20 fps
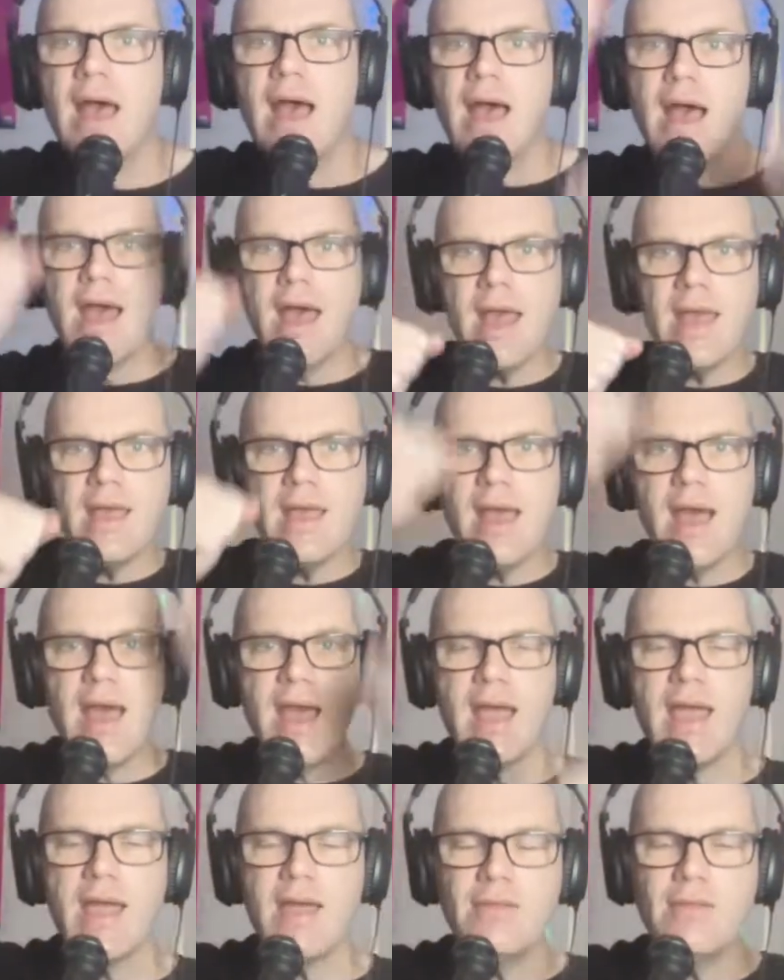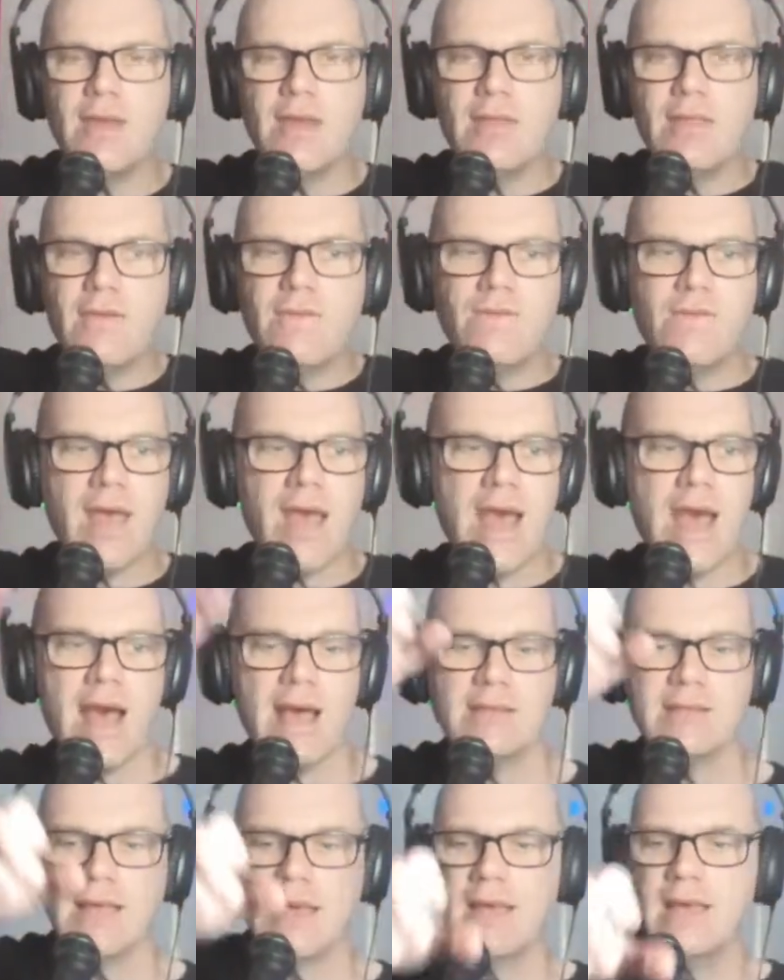Hey, hey, they're the
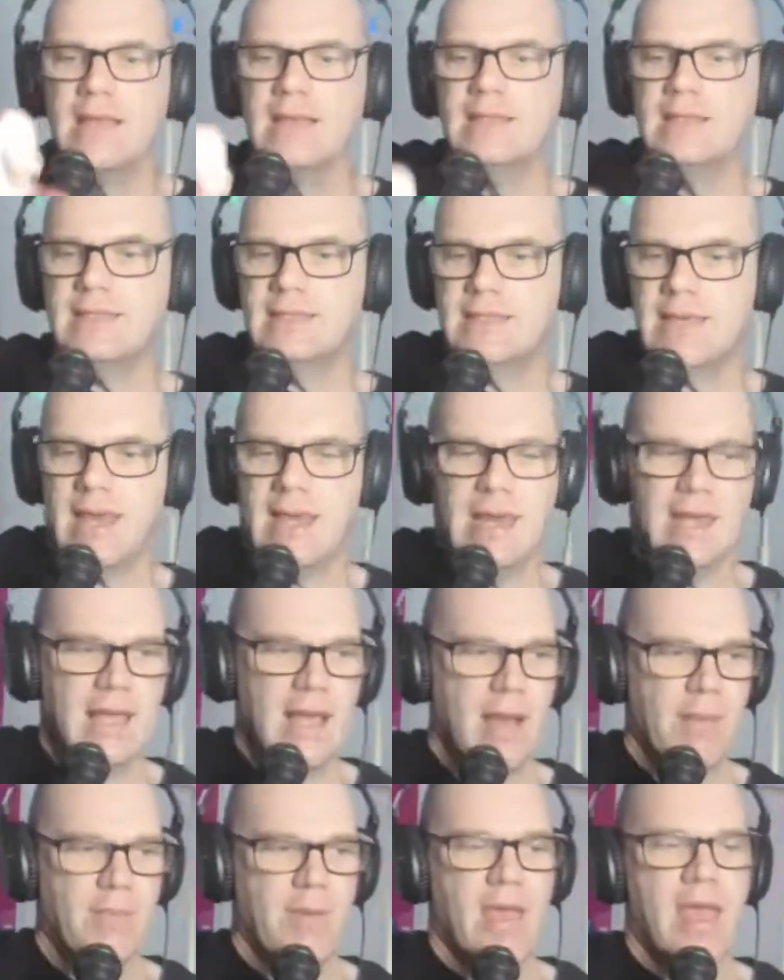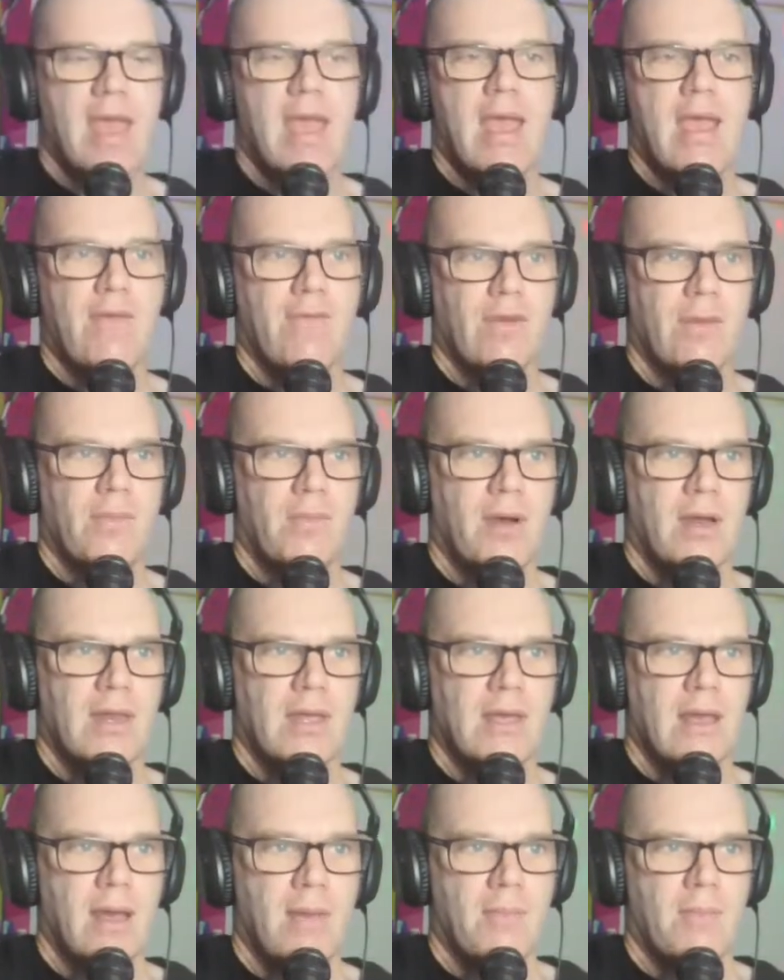vowels. Standing up,
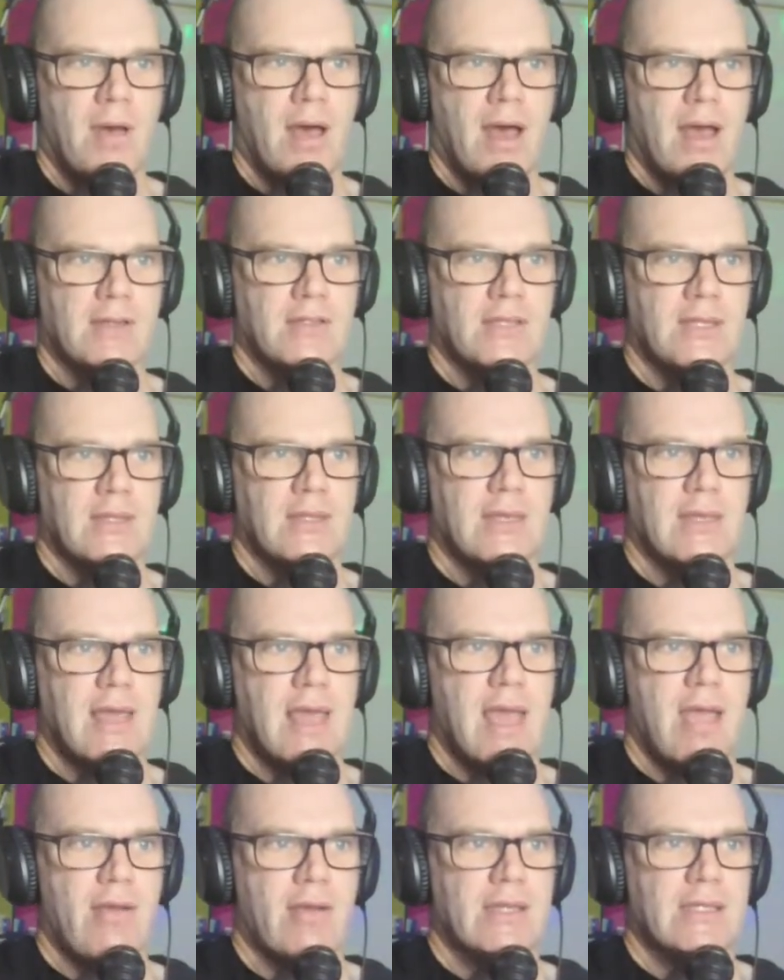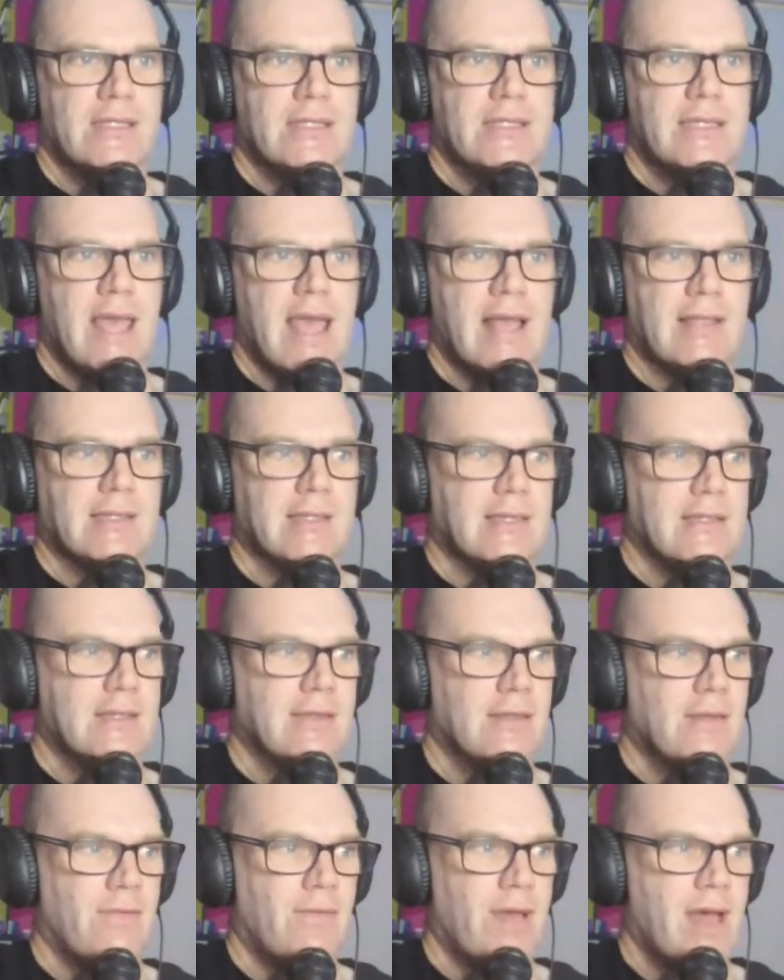everybody, punching the air and dancing
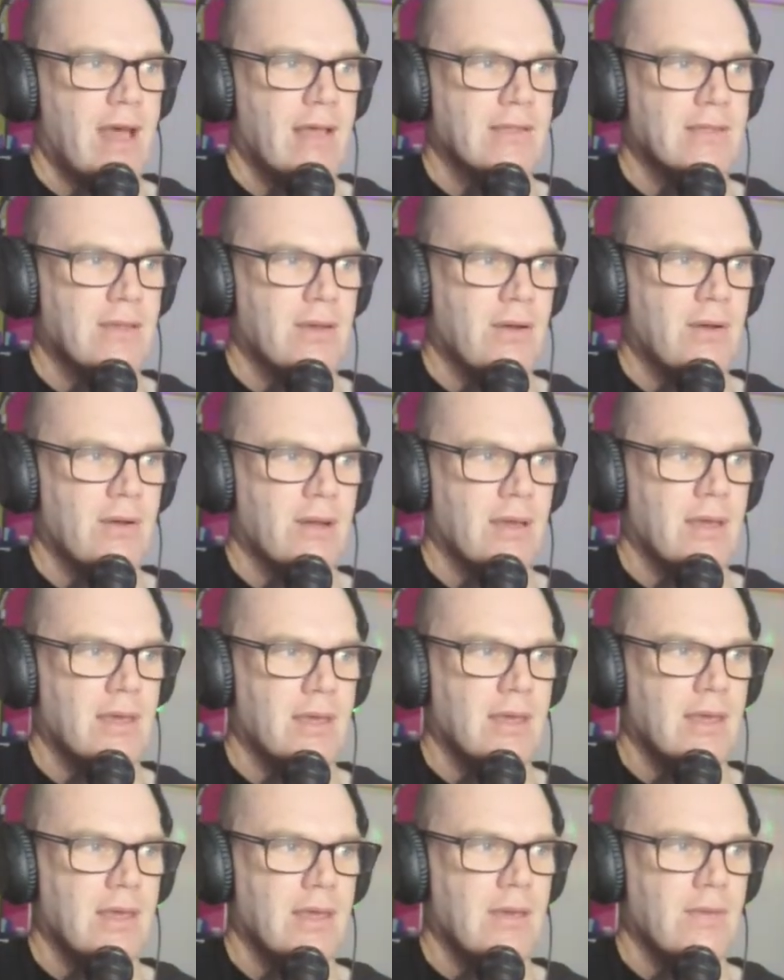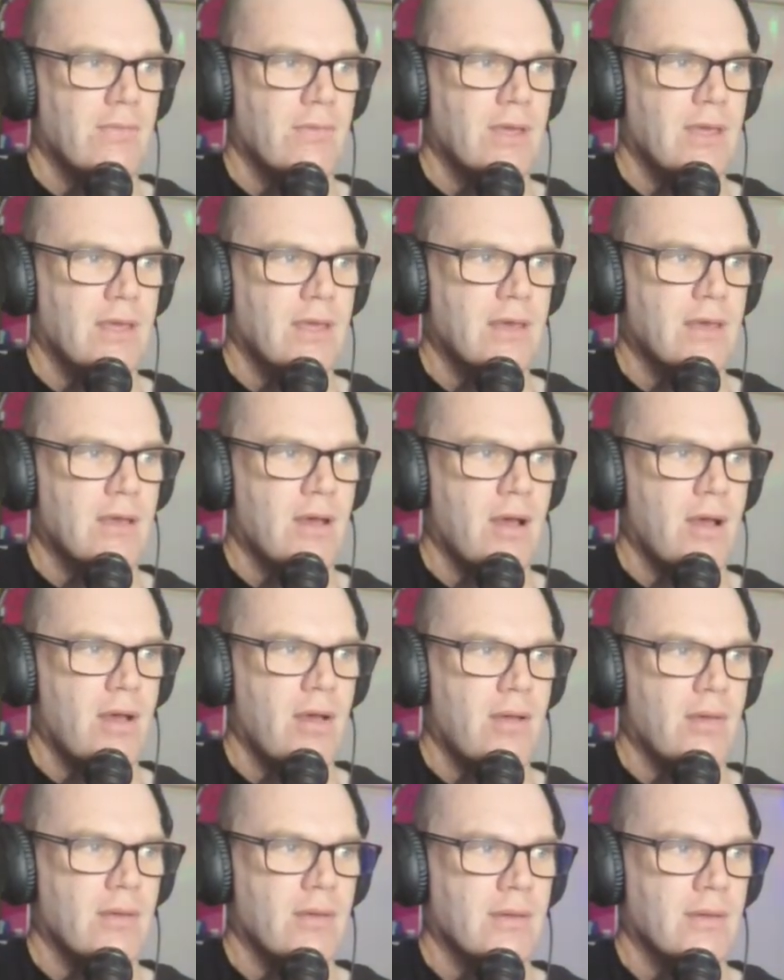to the vowel song. Here we go.